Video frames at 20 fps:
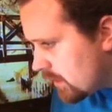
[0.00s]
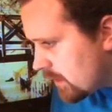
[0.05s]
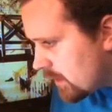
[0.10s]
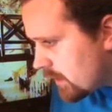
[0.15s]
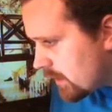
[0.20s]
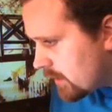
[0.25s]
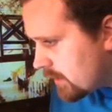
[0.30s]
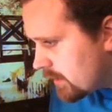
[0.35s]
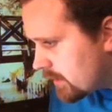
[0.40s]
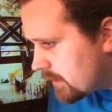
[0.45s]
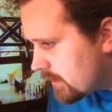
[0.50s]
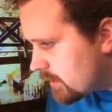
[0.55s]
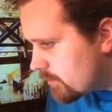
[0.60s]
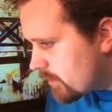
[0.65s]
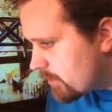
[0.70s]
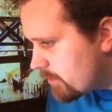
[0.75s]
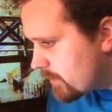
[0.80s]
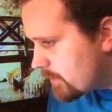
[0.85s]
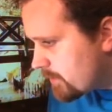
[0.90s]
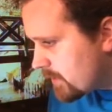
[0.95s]
Uh,
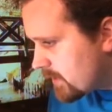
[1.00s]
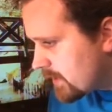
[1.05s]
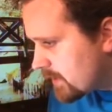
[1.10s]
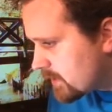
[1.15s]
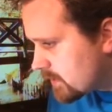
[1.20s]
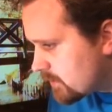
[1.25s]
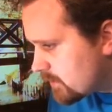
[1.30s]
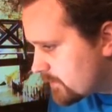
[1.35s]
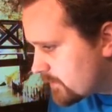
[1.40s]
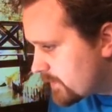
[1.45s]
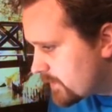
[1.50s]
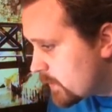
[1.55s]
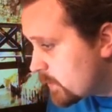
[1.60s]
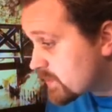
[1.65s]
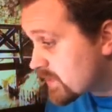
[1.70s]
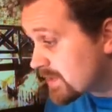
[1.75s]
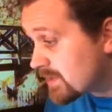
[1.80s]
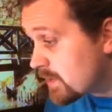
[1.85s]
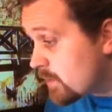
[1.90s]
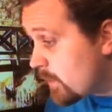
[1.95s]
Hello, folks.
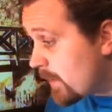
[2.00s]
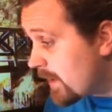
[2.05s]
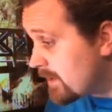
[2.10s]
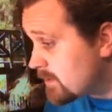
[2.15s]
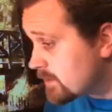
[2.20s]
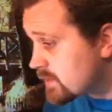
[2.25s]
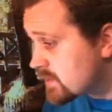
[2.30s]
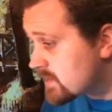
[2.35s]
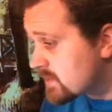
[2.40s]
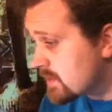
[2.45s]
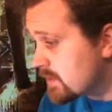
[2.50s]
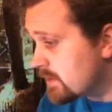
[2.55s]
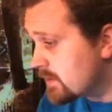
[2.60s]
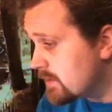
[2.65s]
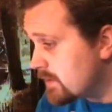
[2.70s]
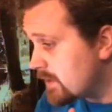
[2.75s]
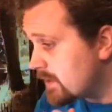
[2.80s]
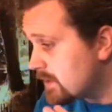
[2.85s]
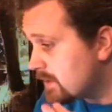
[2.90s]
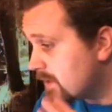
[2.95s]
Hello,
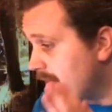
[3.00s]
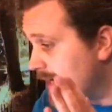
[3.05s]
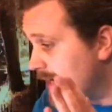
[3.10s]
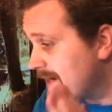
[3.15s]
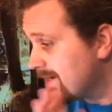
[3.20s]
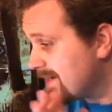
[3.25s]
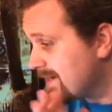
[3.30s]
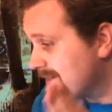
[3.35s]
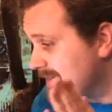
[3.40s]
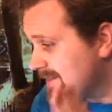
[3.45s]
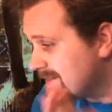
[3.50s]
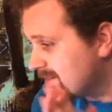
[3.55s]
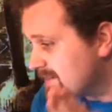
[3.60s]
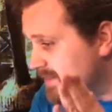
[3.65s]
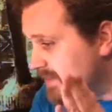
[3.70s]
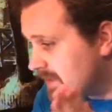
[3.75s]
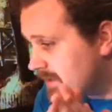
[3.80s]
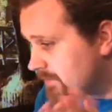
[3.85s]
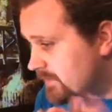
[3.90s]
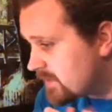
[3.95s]
Elsa.
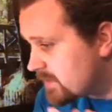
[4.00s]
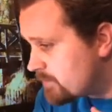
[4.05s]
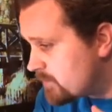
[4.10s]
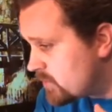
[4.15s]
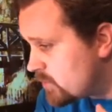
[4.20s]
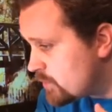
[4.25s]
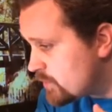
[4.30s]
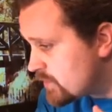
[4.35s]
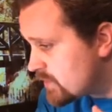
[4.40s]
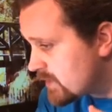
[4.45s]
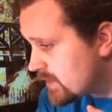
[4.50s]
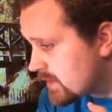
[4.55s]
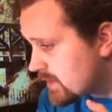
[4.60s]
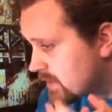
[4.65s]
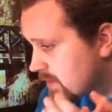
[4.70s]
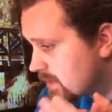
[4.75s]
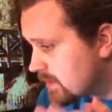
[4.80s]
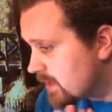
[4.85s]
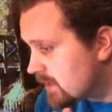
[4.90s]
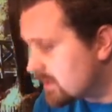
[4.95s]
Love the music.
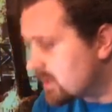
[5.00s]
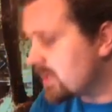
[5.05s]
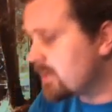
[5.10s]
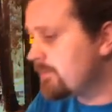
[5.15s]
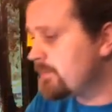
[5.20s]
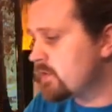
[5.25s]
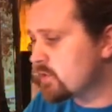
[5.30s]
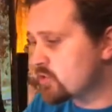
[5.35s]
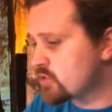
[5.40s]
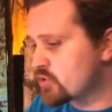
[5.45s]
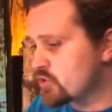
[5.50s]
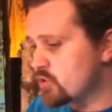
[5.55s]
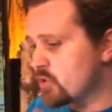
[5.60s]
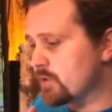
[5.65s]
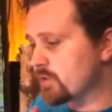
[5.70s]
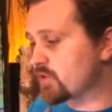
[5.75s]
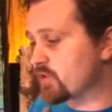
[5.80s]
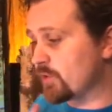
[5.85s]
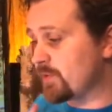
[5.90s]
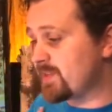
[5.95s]
Love your shirt.
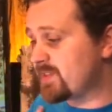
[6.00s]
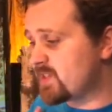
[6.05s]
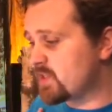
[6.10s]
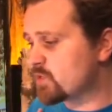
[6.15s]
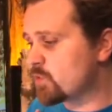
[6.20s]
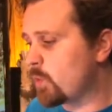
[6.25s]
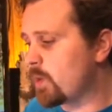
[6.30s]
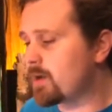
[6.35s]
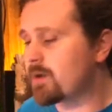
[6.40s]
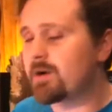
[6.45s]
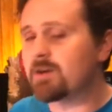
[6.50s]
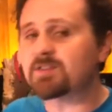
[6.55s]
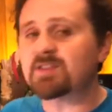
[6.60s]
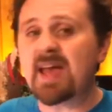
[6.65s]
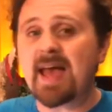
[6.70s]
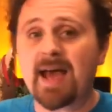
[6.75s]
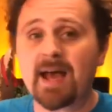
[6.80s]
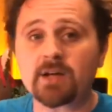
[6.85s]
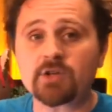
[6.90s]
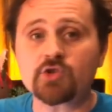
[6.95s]
So this is where I was
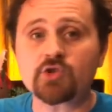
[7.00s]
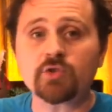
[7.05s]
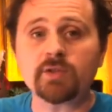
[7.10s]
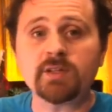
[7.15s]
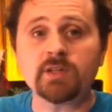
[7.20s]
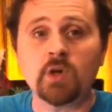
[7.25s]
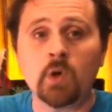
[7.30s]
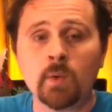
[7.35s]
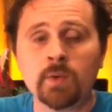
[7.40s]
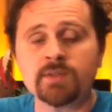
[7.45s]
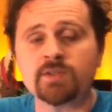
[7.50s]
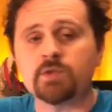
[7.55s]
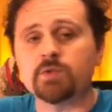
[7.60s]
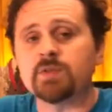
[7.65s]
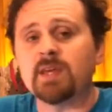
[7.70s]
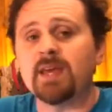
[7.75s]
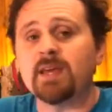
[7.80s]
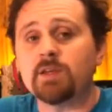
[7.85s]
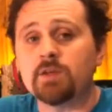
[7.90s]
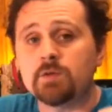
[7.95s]
actually going to
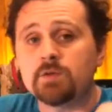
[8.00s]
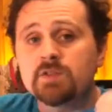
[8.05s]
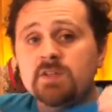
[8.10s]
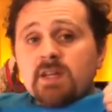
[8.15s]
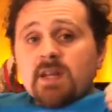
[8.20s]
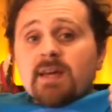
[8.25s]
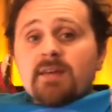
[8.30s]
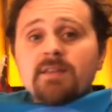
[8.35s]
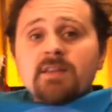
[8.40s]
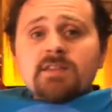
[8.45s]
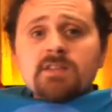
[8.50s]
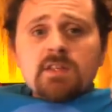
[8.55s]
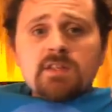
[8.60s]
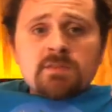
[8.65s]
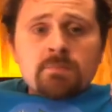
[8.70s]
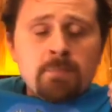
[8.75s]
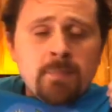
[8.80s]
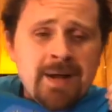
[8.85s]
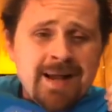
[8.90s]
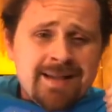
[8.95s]
take you today. This is
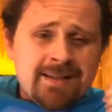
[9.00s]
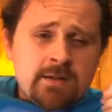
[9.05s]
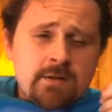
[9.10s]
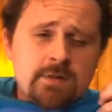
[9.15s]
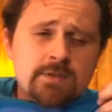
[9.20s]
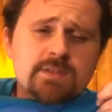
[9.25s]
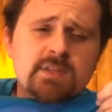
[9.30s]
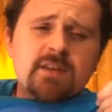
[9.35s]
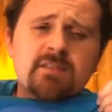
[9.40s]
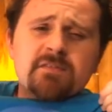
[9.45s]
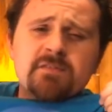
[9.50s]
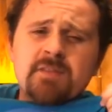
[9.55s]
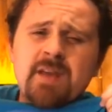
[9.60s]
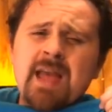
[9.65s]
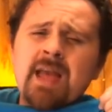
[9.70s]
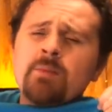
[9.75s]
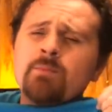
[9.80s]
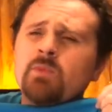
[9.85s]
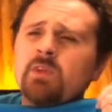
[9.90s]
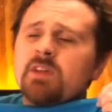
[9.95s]
Minard's
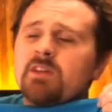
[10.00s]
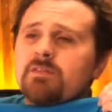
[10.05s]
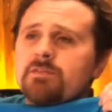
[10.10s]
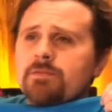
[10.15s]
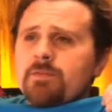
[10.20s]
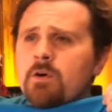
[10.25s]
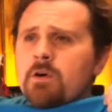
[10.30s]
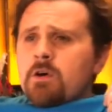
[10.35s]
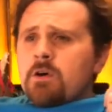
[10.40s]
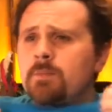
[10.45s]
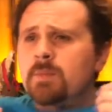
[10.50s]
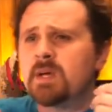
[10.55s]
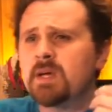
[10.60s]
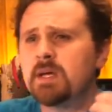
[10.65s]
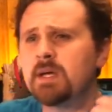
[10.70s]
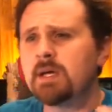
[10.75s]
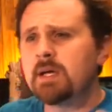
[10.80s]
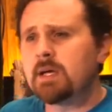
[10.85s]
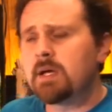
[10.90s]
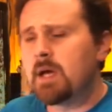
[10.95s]
Family Farm.
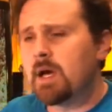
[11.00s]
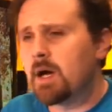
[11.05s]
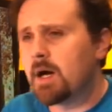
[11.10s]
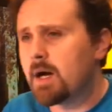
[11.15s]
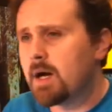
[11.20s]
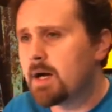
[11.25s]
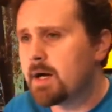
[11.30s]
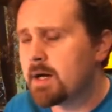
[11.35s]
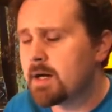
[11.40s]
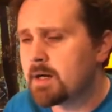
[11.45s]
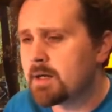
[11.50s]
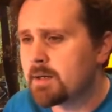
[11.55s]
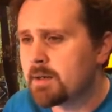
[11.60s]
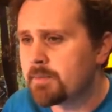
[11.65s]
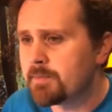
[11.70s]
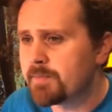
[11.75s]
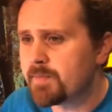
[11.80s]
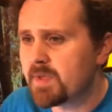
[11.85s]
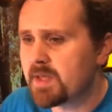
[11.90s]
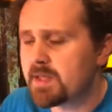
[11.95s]
Uh,
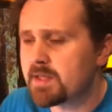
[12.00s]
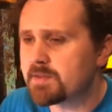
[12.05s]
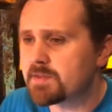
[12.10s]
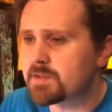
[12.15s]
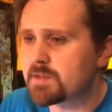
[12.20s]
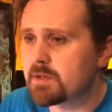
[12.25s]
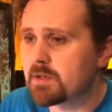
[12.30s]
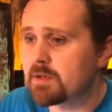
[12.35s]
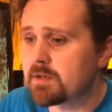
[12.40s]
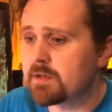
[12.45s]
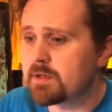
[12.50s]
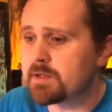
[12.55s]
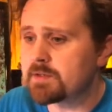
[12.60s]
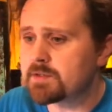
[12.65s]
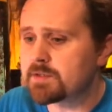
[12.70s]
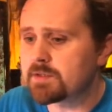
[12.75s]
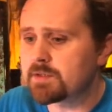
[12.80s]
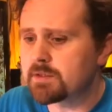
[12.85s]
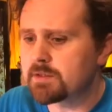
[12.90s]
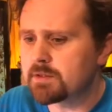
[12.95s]
it's a it's
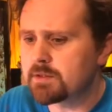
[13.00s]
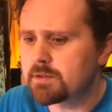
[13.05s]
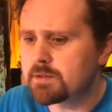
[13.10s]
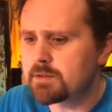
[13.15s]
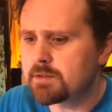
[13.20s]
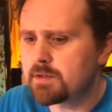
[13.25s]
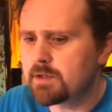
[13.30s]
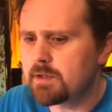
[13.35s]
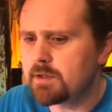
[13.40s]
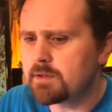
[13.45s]
a uh,